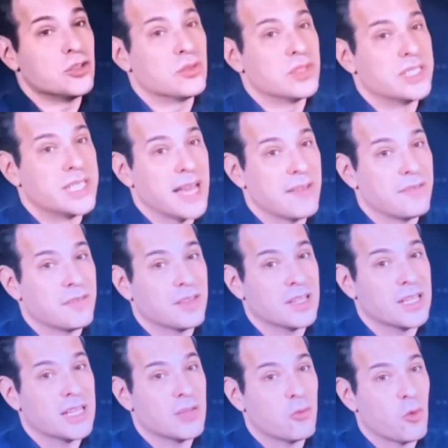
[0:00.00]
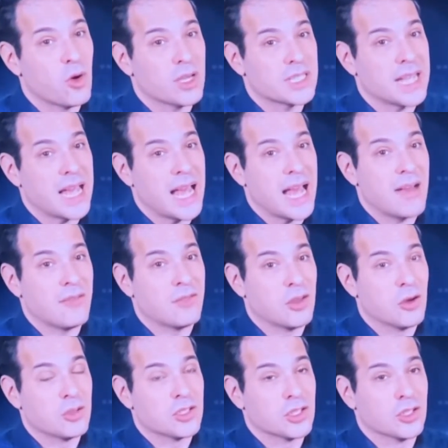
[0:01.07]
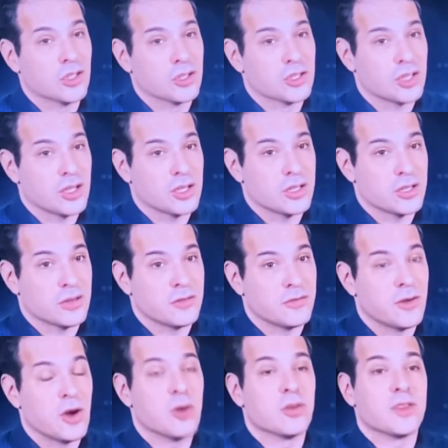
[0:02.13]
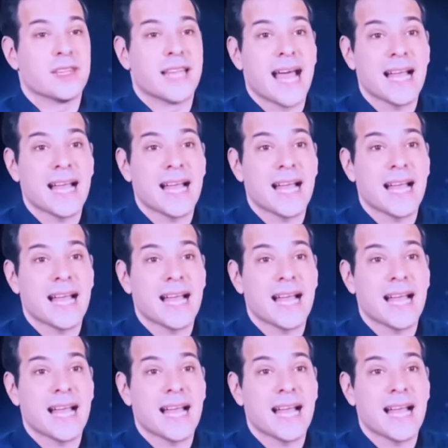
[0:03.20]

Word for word: You definitely want to have those alerts on your phone.